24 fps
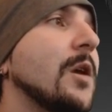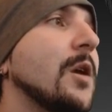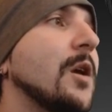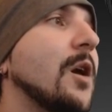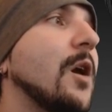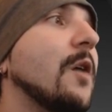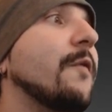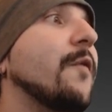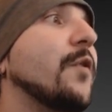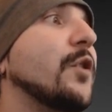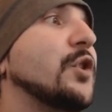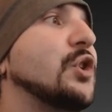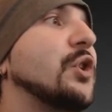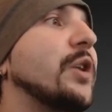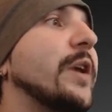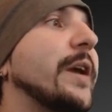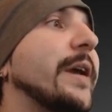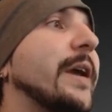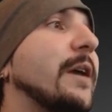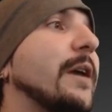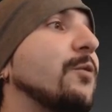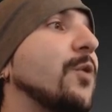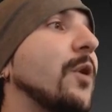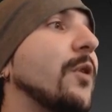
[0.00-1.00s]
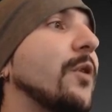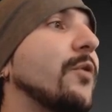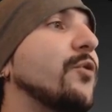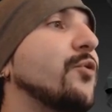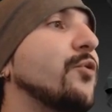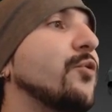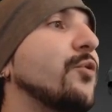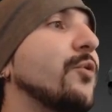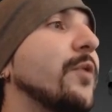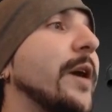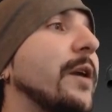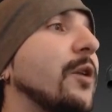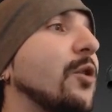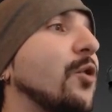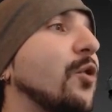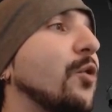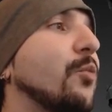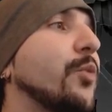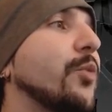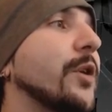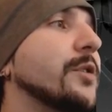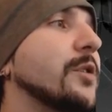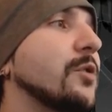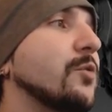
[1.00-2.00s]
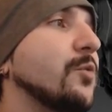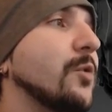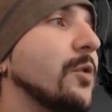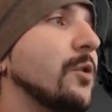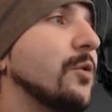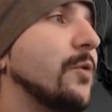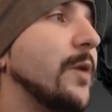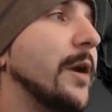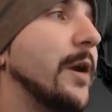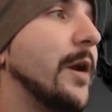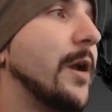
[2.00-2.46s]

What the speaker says: Unfortunately, I can't run through that whole process with you right now,